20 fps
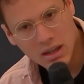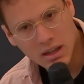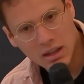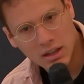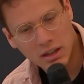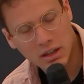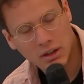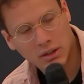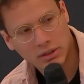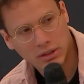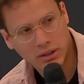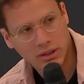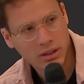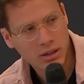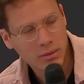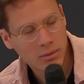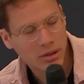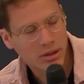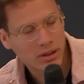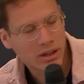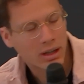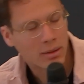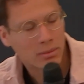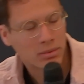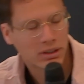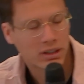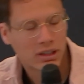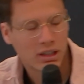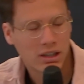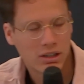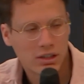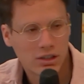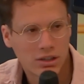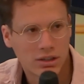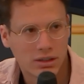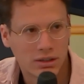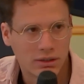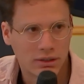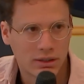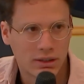Now talking about
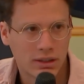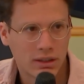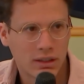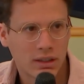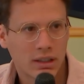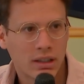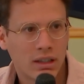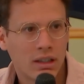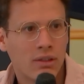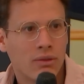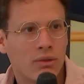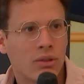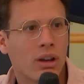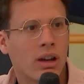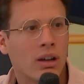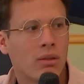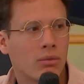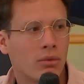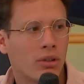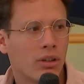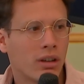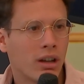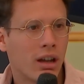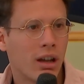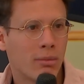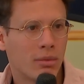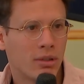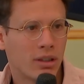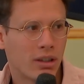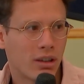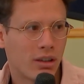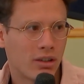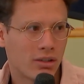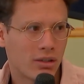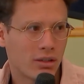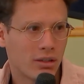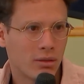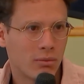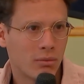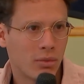applications, if you had one application
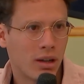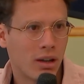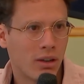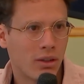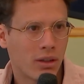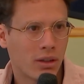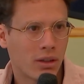in mind that